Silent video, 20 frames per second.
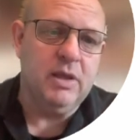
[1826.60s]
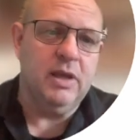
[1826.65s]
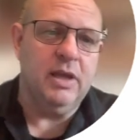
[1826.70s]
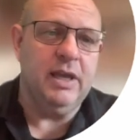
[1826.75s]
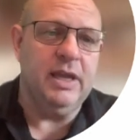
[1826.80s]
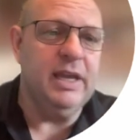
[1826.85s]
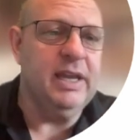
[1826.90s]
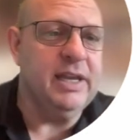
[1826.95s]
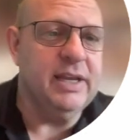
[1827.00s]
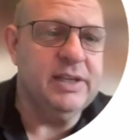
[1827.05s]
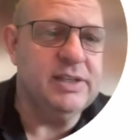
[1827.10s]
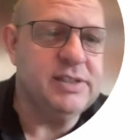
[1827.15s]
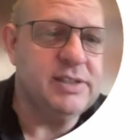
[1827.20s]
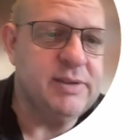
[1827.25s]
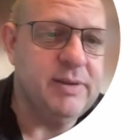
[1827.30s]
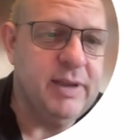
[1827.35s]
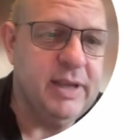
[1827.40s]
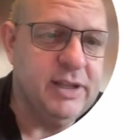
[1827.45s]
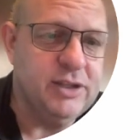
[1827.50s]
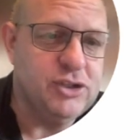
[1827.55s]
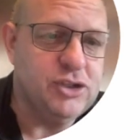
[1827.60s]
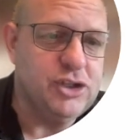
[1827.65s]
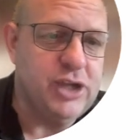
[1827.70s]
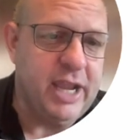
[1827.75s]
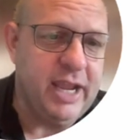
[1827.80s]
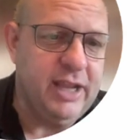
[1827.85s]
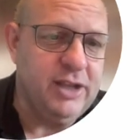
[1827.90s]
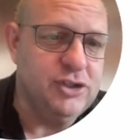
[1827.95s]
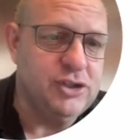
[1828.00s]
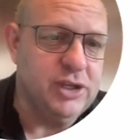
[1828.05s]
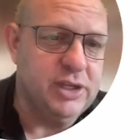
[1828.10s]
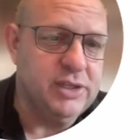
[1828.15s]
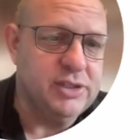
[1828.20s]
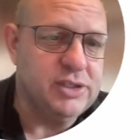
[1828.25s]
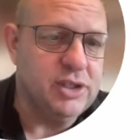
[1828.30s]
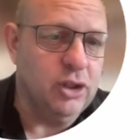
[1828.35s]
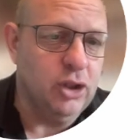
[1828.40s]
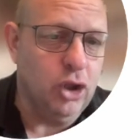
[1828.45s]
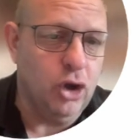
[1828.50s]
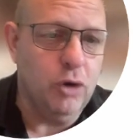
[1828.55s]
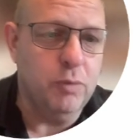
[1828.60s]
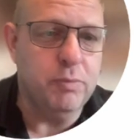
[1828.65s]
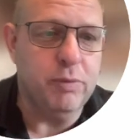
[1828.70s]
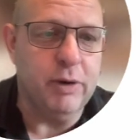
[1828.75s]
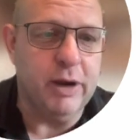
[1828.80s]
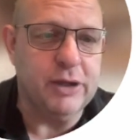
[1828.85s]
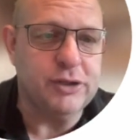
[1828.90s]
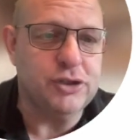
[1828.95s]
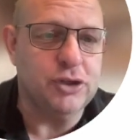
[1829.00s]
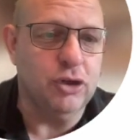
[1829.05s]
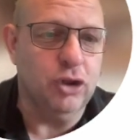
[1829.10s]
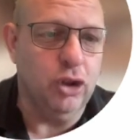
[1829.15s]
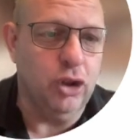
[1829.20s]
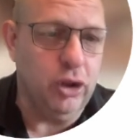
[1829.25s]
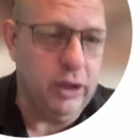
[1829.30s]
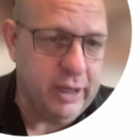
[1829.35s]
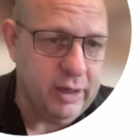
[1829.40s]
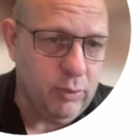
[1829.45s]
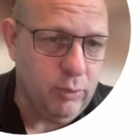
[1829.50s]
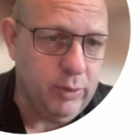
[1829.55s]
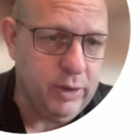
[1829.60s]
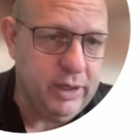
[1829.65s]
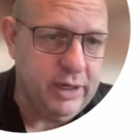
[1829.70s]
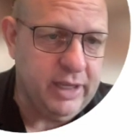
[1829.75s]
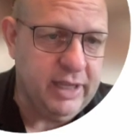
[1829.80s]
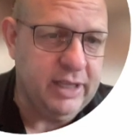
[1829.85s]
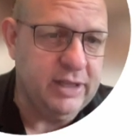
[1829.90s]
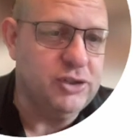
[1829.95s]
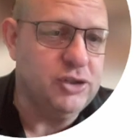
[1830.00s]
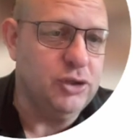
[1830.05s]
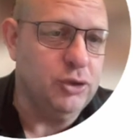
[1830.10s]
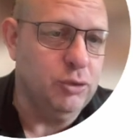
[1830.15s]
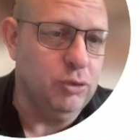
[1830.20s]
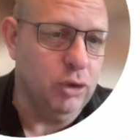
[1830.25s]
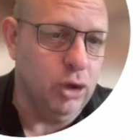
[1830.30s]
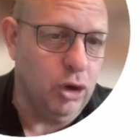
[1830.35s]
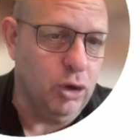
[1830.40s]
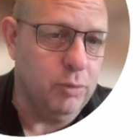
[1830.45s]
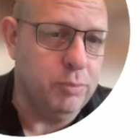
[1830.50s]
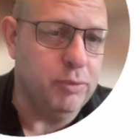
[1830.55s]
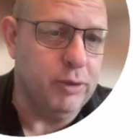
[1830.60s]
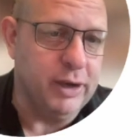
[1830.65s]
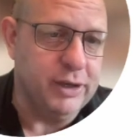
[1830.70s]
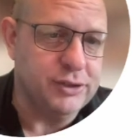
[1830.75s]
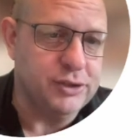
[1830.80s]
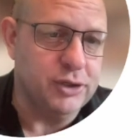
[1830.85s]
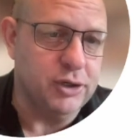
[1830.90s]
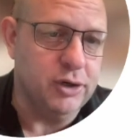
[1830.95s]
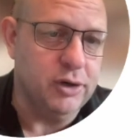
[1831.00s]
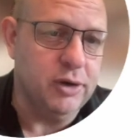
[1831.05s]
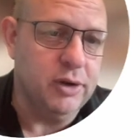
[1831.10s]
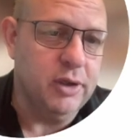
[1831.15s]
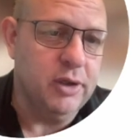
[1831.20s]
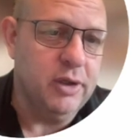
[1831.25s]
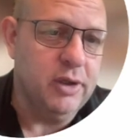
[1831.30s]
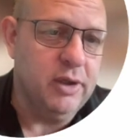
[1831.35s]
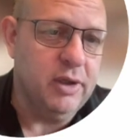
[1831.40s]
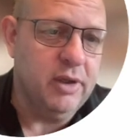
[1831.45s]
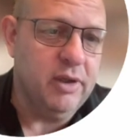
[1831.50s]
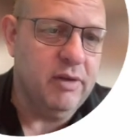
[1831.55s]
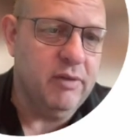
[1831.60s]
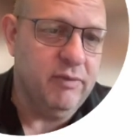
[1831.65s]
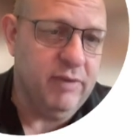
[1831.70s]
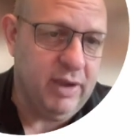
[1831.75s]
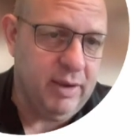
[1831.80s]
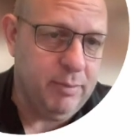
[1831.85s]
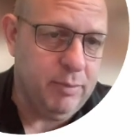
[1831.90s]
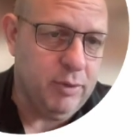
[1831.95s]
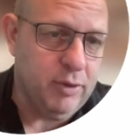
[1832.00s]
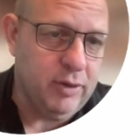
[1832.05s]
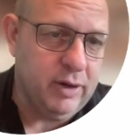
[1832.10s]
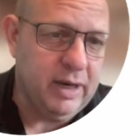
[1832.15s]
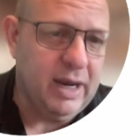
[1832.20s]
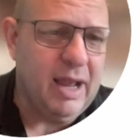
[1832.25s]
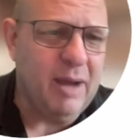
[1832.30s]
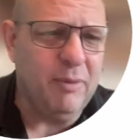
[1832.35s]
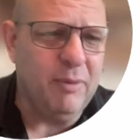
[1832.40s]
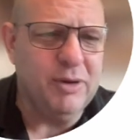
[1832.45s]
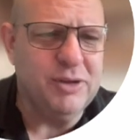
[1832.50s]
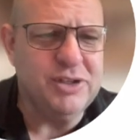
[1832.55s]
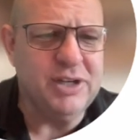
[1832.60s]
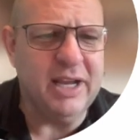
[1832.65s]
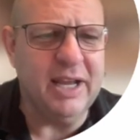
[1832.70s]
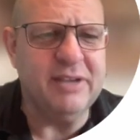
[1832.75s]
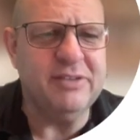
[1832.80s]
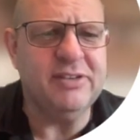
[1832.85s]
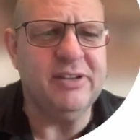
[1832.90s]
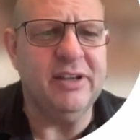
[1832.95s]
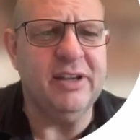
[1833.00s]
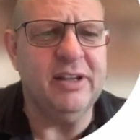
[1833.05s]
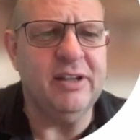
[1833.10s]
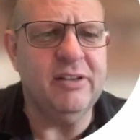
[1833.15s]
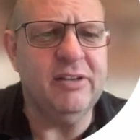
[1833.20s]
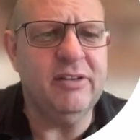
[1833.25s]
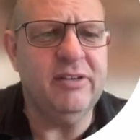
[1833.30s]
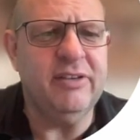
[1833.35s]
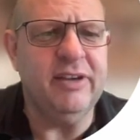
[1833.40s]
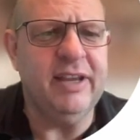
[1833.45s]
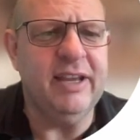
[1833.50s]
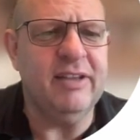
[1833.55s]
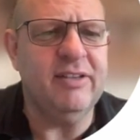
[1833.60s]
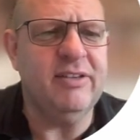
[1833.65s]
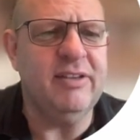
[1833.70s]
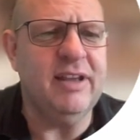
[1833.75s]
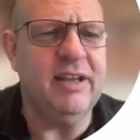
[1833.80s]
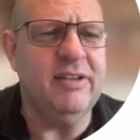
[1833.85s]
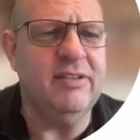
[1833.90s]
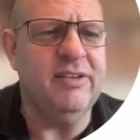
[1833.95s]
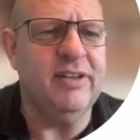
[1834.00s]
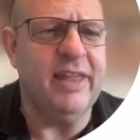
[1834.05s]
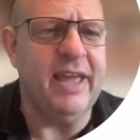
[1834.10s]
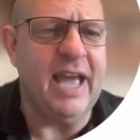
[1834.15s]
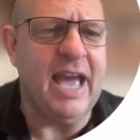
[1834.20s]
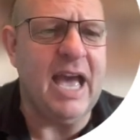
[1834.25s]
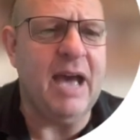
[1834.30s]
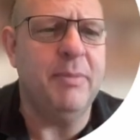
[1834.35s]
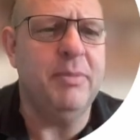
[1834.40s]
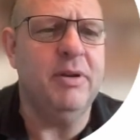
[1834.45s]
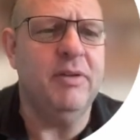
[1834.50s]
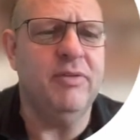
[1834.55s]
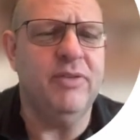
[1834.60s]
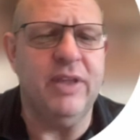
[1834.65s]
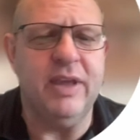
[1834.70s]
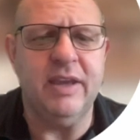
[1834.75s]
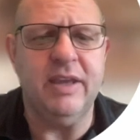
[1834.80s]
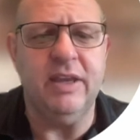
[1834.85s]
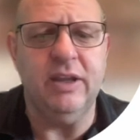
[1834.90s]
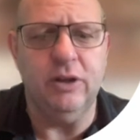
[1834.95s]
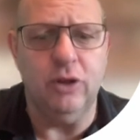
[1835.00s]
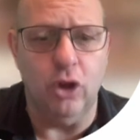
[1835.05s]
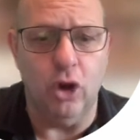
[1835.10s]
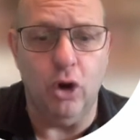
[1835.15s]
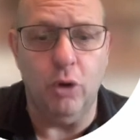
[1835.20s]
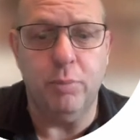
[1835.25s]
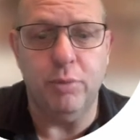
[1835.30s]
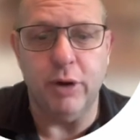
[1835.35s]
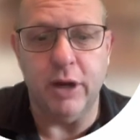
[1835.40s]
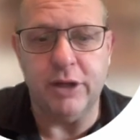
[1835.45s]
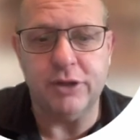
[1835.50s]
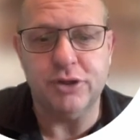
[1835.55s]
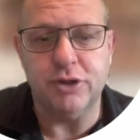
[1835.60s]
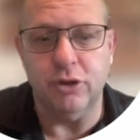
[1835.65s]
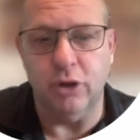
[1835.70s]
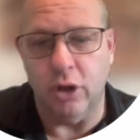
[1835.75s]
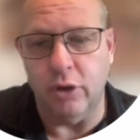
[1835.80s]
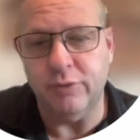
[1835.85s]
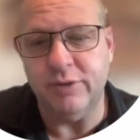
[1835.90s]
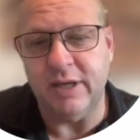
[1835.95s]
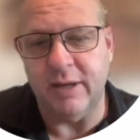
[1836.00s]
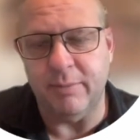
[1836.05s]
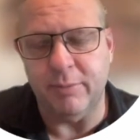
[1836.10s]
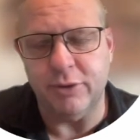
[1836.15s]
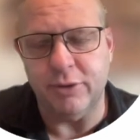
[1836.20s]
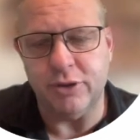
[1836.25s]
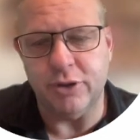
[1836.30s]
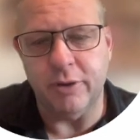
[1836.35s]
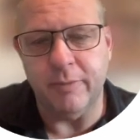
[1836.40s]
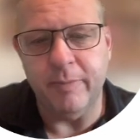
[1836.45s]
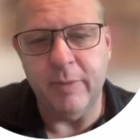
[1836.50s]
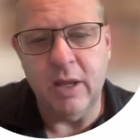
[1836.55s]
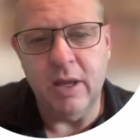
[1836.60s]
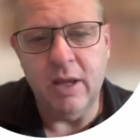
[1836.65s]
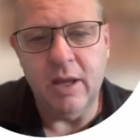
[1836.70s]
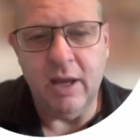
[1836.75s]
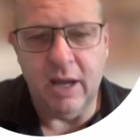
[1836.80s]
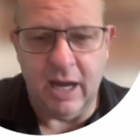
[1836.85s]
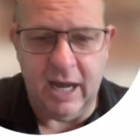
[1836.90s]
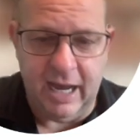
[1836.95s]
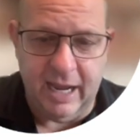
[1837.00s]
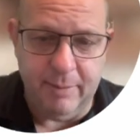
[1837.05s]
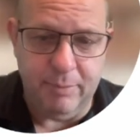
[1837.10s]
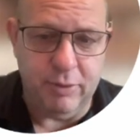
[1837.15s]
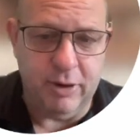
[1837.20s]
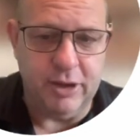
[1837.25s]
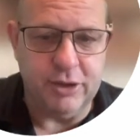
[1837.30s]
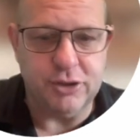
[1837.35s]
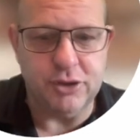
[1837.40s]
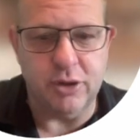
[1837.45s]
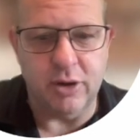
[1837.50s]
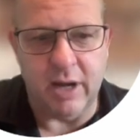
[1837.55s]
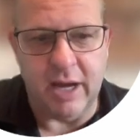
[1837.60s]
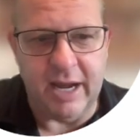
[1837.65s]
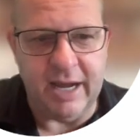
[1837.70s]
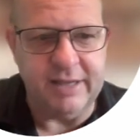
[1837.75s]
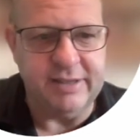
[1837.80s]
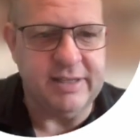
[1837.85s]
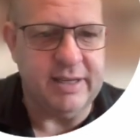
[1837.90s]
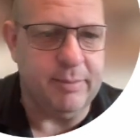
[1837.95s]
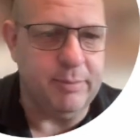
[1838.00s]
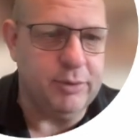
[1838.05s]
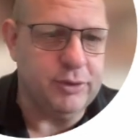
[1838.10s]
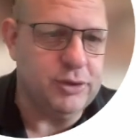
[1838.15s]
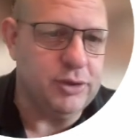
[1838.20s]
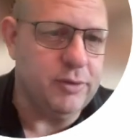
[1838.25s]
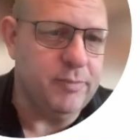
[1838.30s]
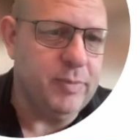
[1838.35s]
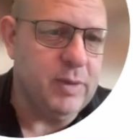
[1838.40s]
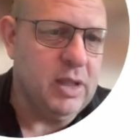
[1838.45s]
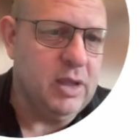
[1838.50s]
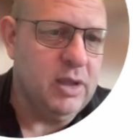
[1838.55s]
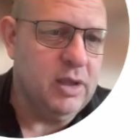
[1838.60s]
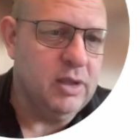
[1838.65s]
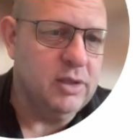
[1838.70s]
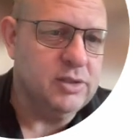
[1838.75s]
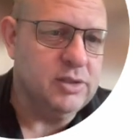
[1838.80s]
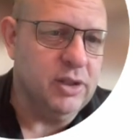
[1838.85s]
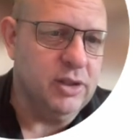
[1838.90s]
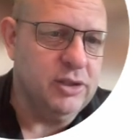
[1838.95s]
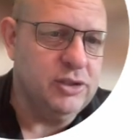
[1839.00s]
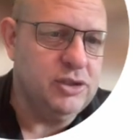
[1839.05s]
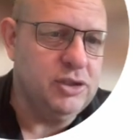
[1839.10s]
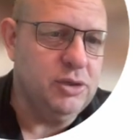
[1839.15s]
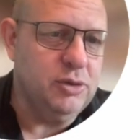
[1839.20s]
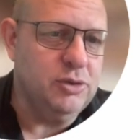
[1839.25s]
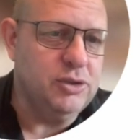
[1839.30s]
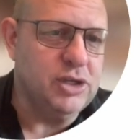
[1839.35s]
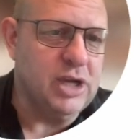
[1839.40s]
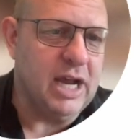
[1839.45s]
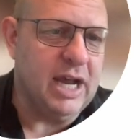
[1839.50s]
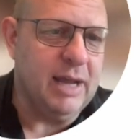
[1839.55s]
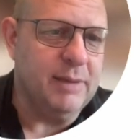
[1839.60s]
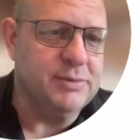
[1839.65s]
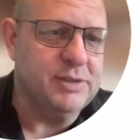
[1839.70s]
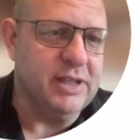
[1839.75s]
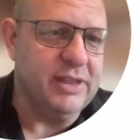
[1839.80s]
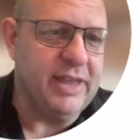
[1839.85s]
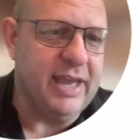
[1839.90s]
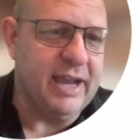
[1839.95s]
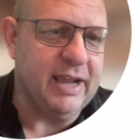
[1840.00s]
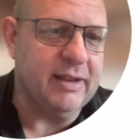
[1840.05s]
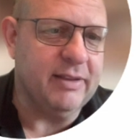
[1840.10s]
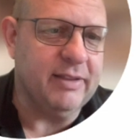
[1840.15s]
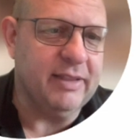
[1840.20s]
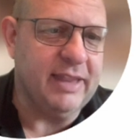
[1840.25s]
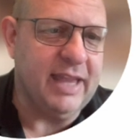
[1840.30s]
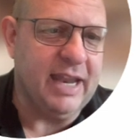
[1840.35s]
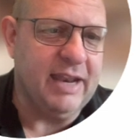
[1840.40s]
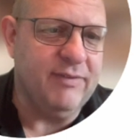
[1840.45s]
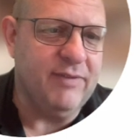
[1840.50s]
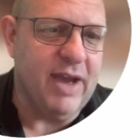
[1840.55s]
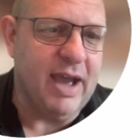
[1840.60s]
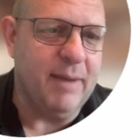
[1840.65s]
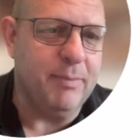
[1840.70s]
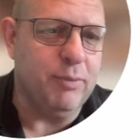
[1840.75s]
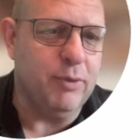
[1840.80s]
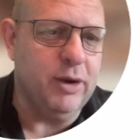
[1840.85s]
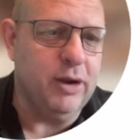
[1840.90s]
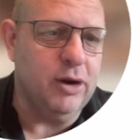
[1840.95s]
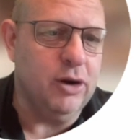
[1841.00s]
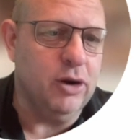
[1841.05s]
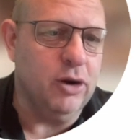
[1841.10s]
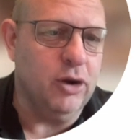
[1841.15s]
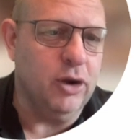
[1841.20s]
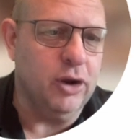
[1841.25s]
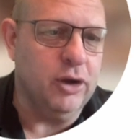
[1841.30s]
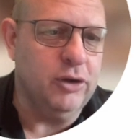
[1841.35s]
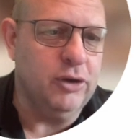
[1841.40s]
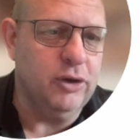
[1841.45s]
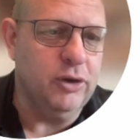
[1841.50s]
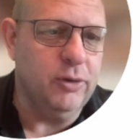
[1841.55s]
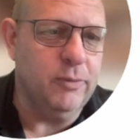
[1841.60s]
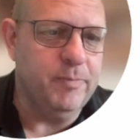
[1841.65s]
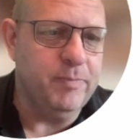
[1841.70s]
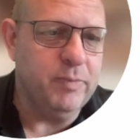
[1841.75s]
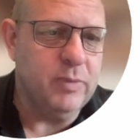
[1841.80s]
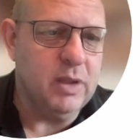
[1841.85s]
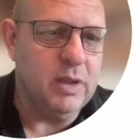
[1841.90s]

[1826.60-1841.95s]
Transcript: is it changes low pressure liquid into low pressure vapor. And I want you guys to get into the habit of thinking low pressure, low temperature, high pressure, high temperature. So the two jobs that evaporator are going to do,